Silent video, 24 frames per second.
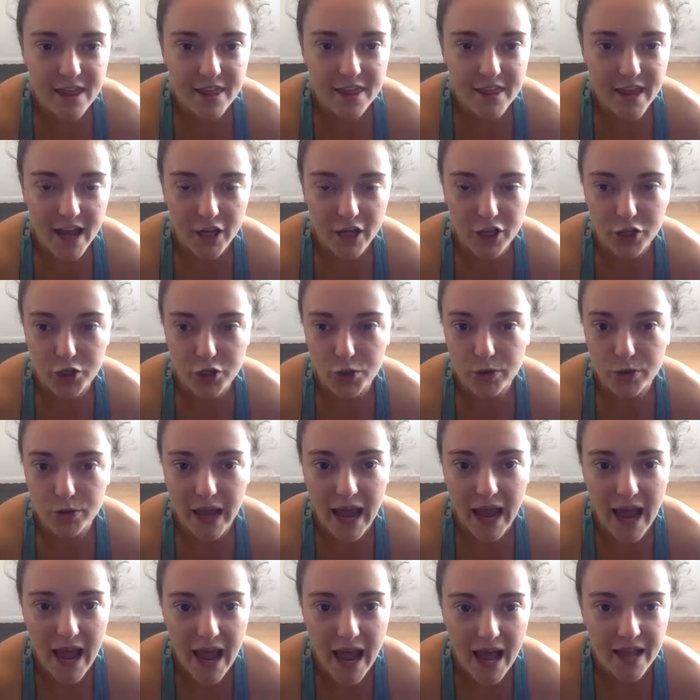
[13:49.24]
that you
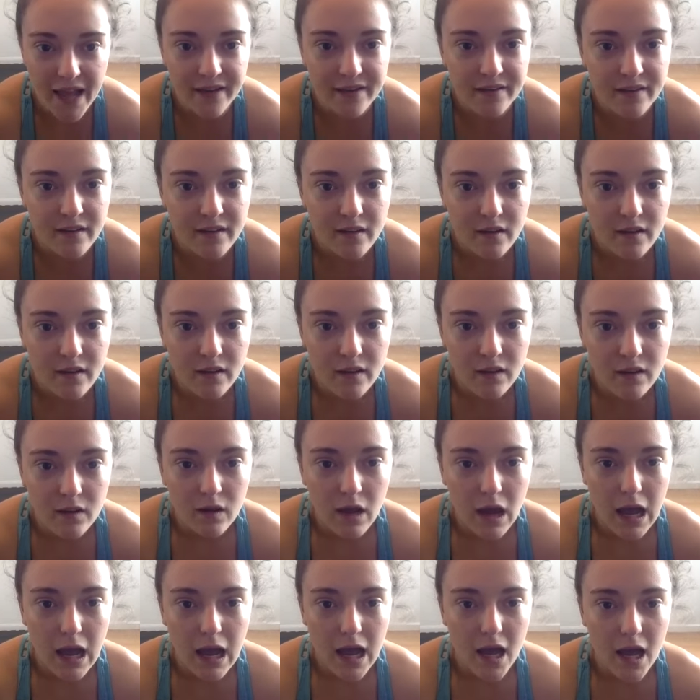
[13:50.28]
can
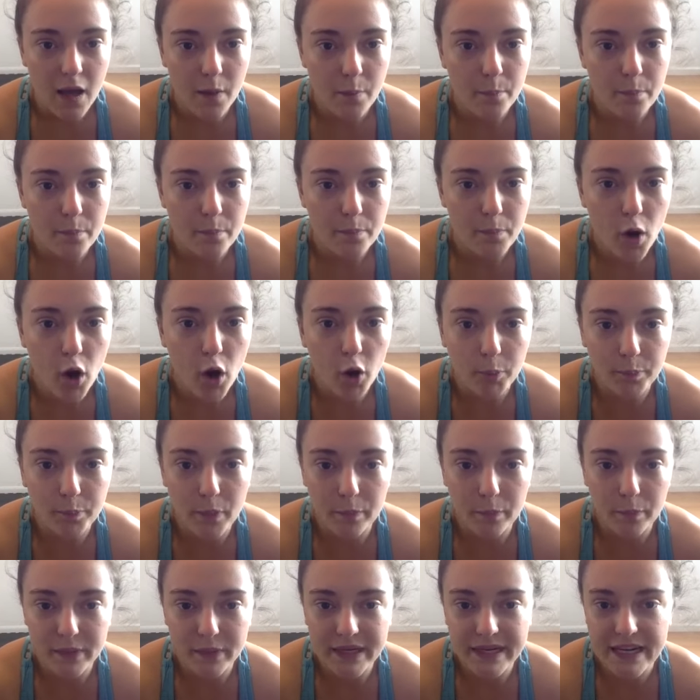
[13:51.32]
um,
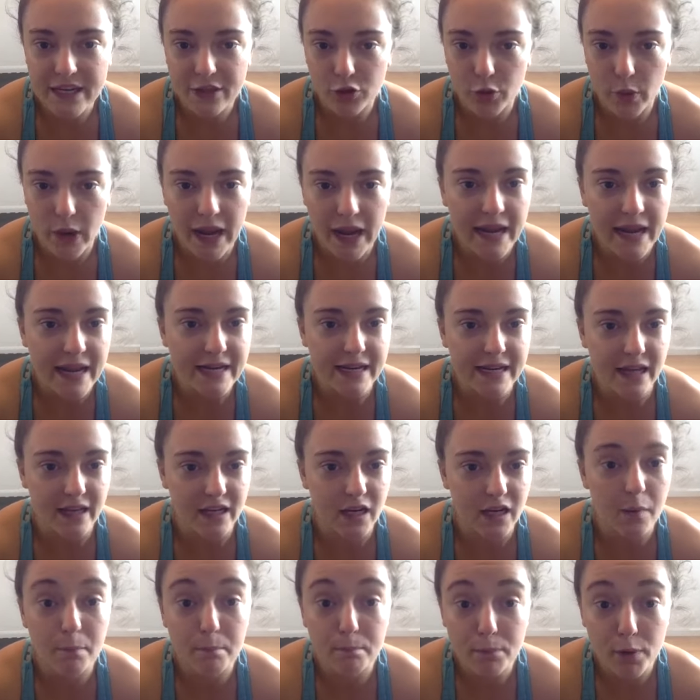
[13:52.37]
pop beneath your head, like
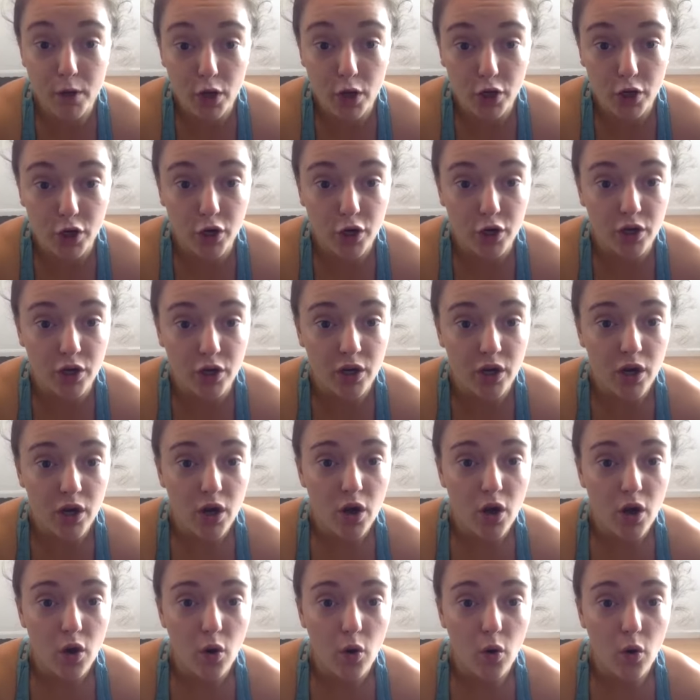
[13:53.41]
a book
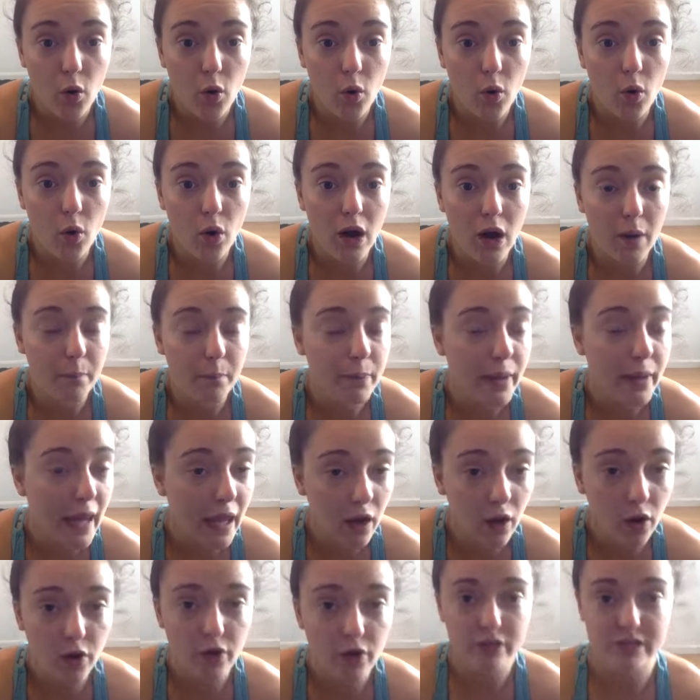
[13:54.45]
or a
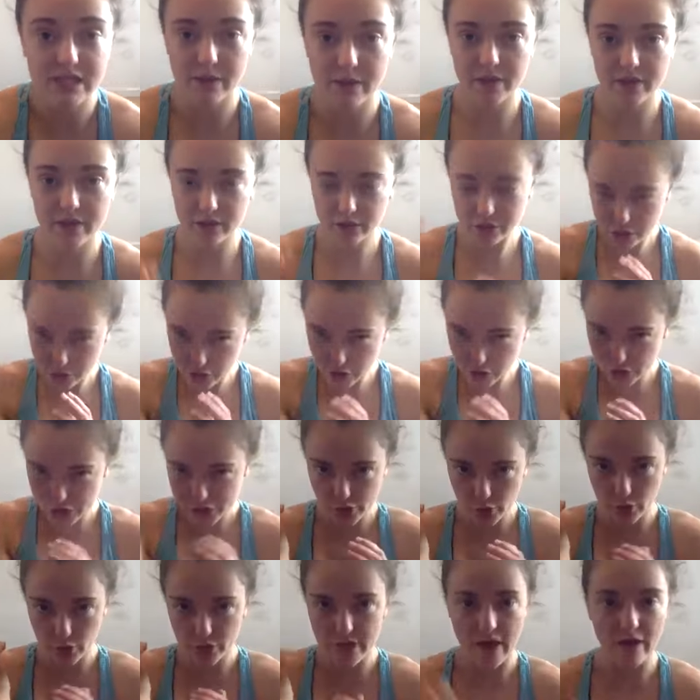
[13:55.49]
pillow, something to just
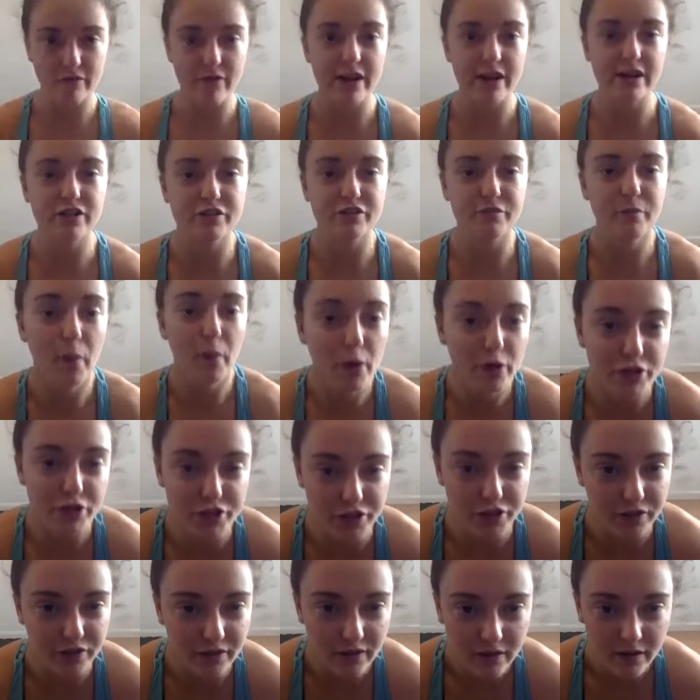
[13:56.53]
shorten that range of
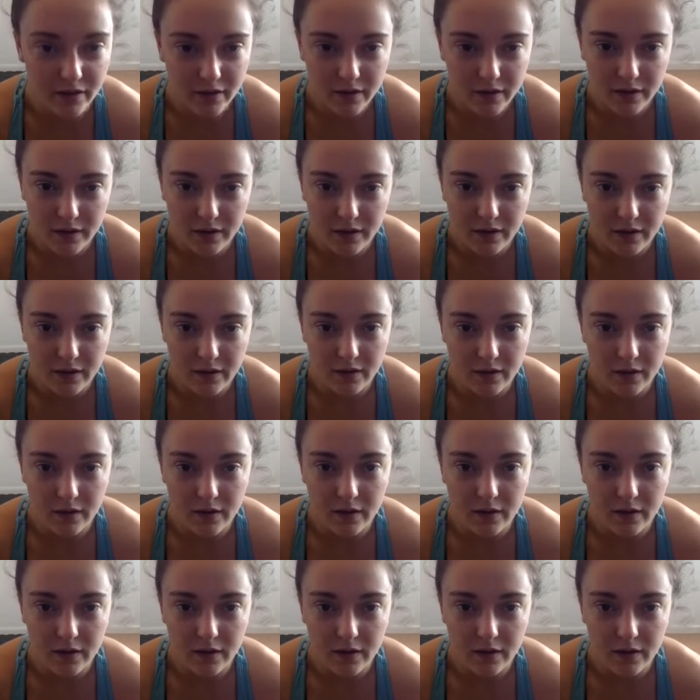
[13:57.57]
motion? Okay.